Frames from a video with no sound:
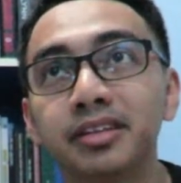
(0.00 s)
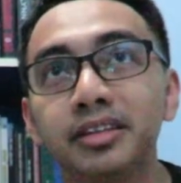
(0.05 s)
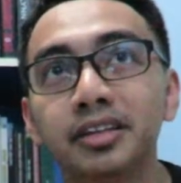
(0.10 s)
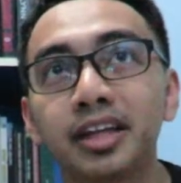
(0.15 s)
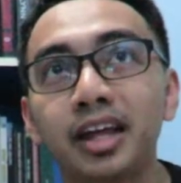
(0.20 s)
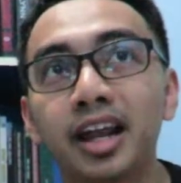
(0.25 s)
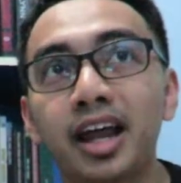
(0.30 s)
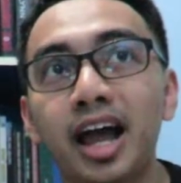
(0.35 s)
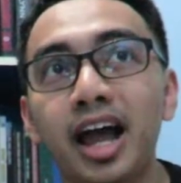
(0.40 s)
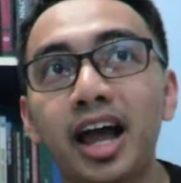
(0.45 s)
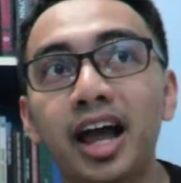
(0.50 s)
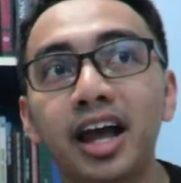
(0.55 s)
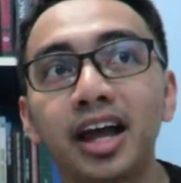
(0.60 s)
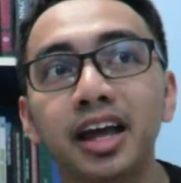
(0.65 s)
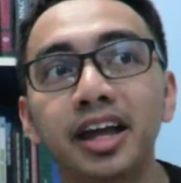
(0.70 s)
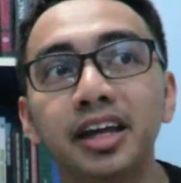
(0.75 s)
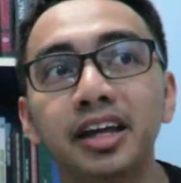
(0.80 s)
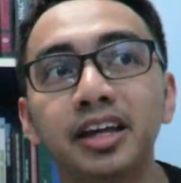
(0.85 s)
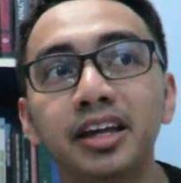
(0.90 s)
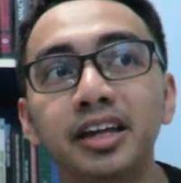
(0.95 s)
that
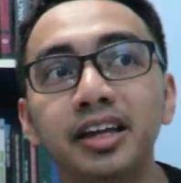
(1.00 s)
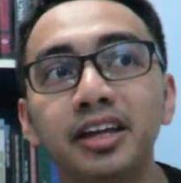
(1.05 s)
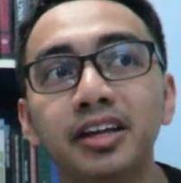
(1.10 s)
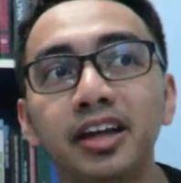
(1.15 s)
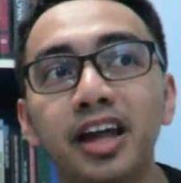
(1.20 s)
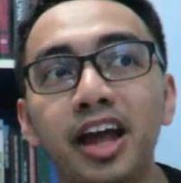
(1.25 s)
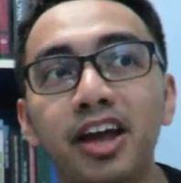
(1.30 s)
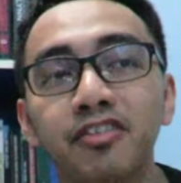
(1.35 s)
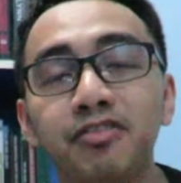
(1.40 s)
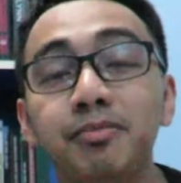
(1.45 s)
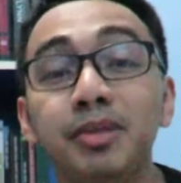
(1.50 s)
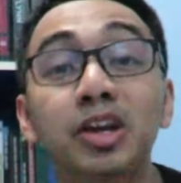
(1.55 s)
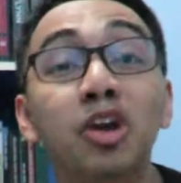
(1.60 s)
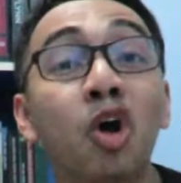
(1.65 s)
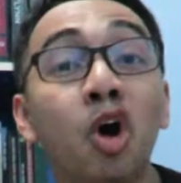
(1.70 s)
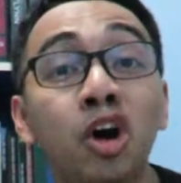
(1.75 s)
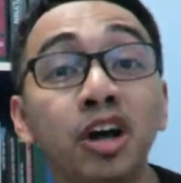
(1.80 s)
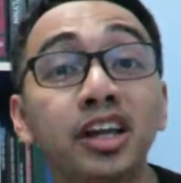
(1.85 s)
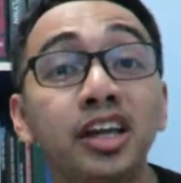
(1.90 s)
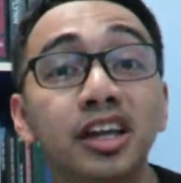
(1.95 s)
I've been
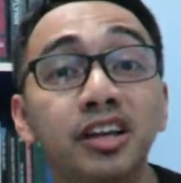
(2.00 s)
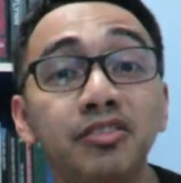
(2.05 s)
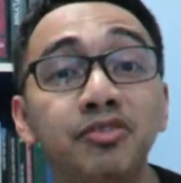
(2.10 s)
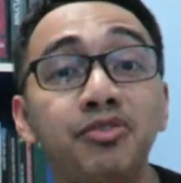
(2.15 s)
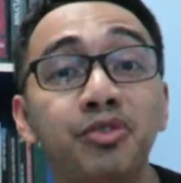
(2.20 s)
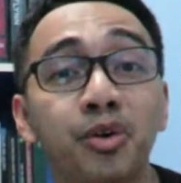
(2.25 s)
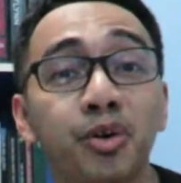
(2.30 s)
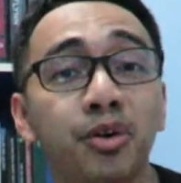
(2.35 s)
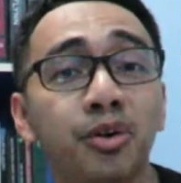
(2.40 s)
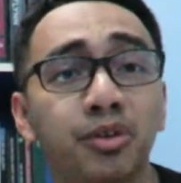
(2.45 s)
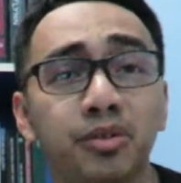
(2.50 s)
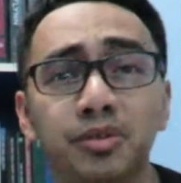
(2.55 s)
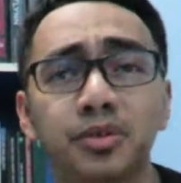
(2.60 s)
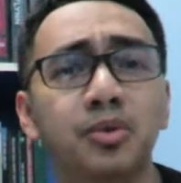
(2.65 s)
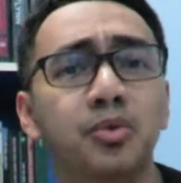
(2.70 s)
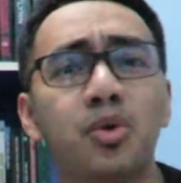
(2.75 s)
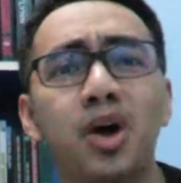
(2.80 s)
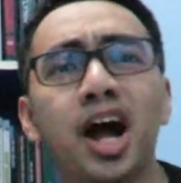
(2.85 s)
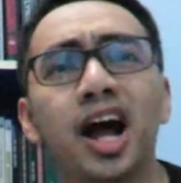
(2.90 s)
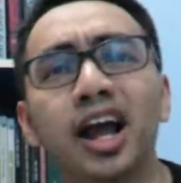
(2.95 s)
longing for
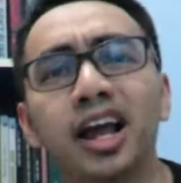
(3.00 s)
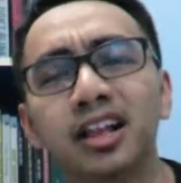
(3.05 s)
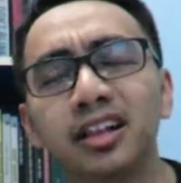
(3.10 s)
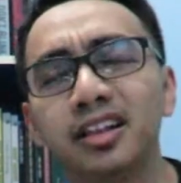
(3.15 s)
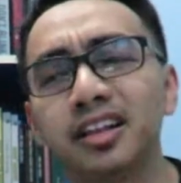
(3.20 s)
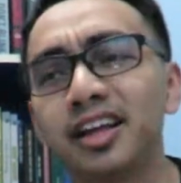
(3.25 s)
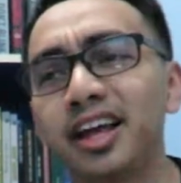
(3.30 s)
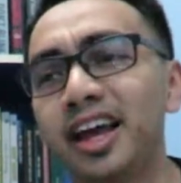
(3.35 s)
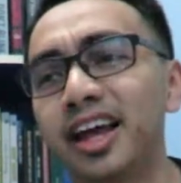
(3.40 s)
a while,